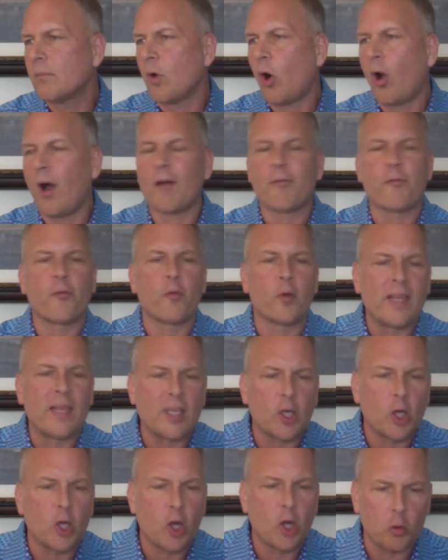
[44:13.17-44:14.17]
offering
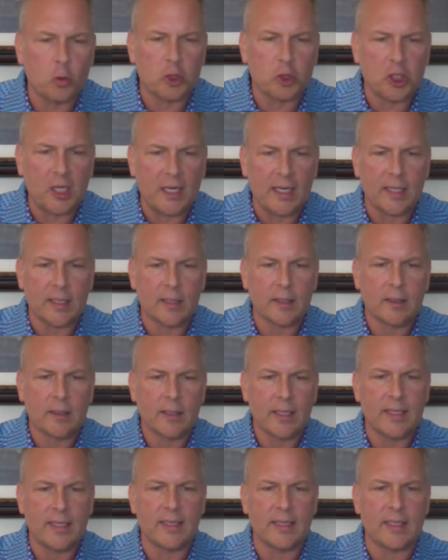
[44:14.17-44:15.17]
coaching
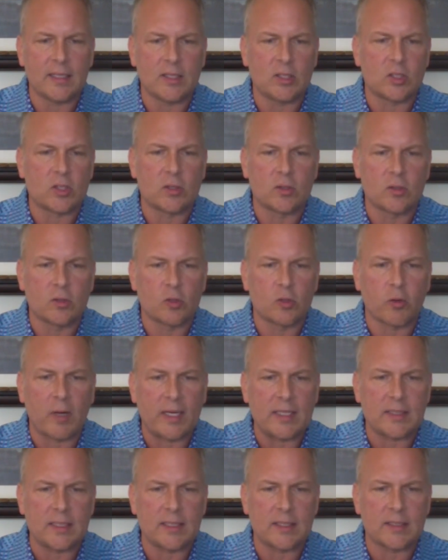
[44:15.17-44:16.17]
in these
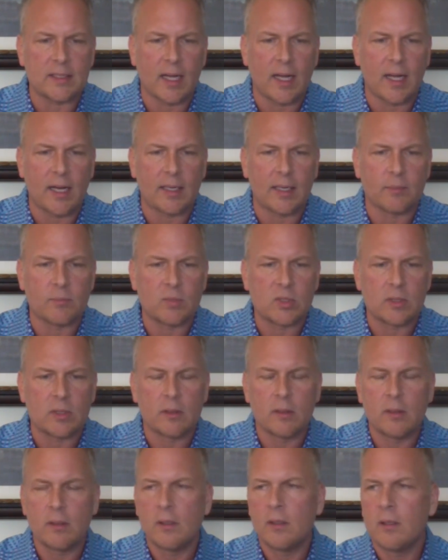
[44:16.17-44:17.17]
crazy times.
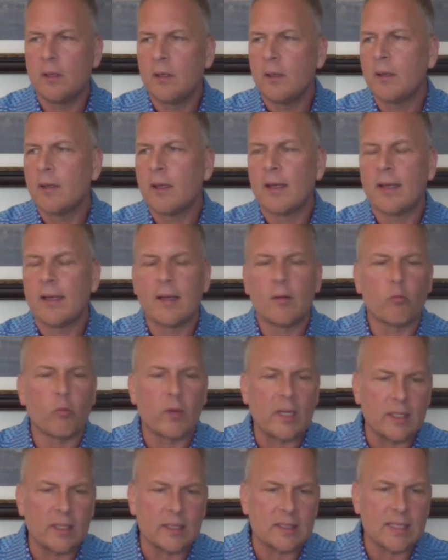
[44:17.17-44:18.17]

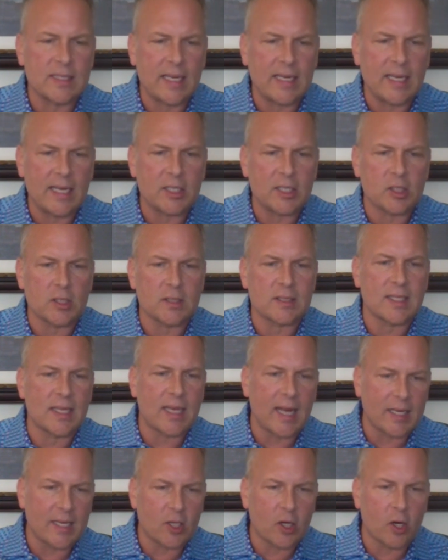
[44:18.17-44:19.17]
Real estate agents that
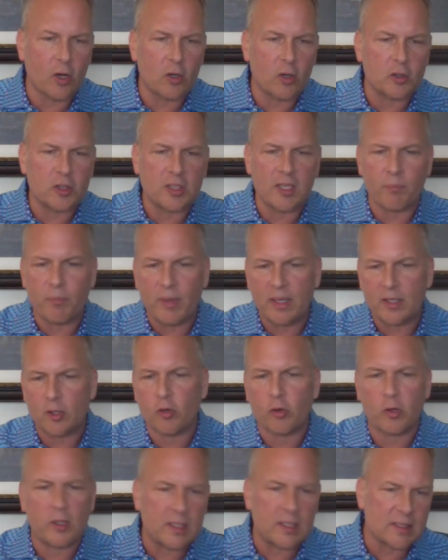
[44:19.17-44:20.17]
I coach have been
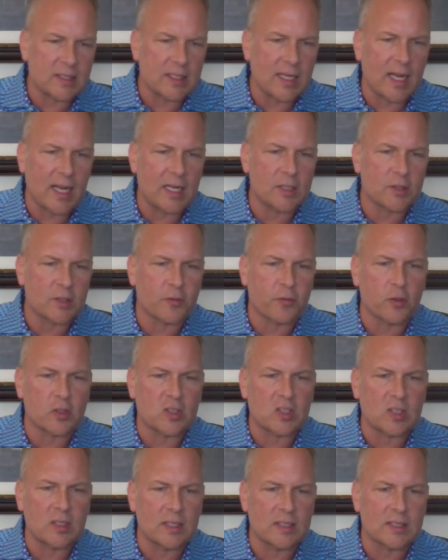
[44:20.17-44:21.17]
criticized for
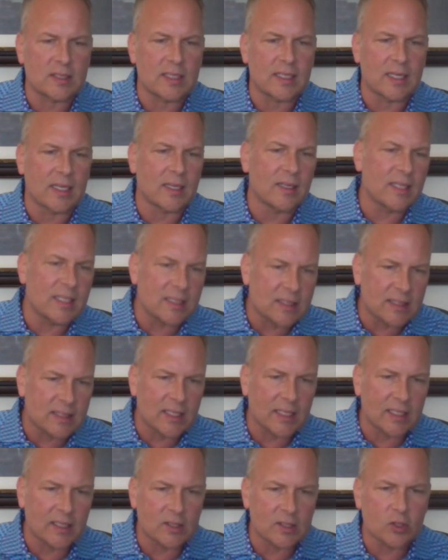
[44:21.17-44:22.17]
soliciting
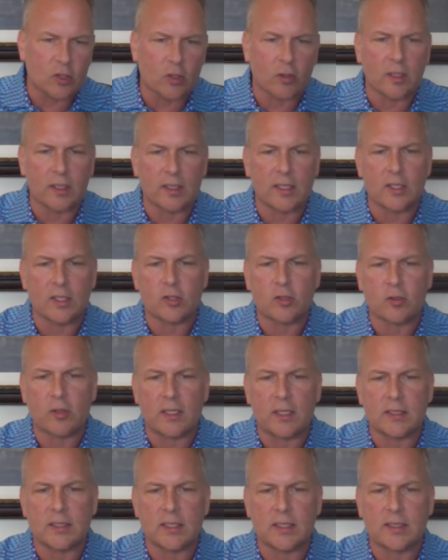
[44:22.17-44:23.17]
listings during these
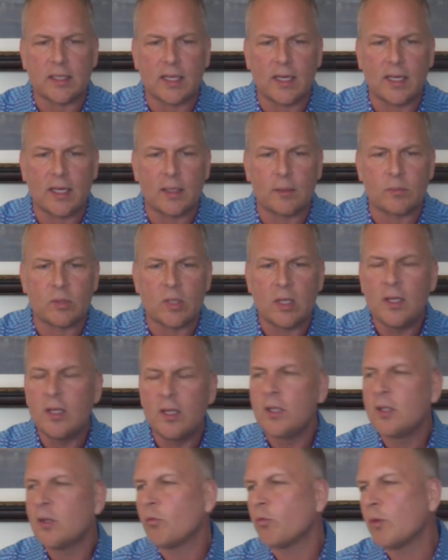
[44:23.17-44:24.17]
crazy times,
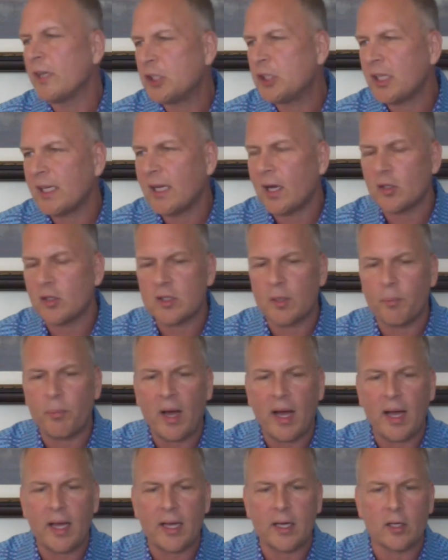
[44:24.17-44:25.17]
reaching out to
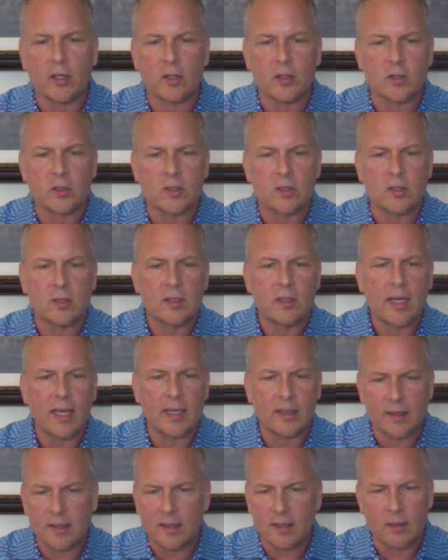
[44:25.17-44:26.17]
buyers
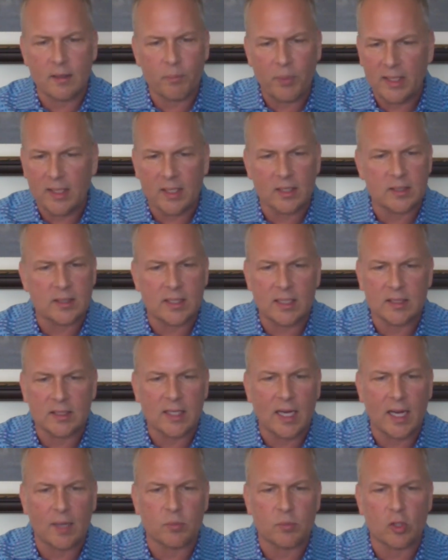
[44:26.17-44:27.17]
at because these
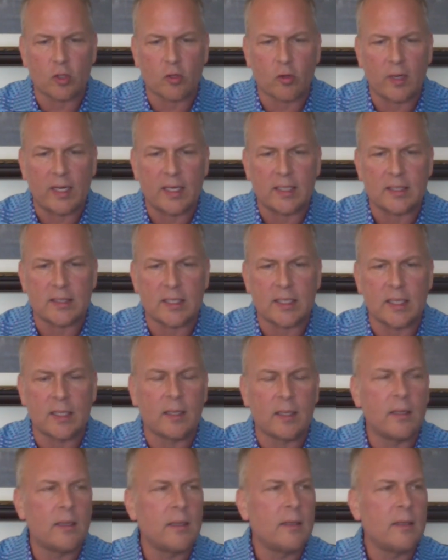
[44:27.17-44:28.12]
times are crazy,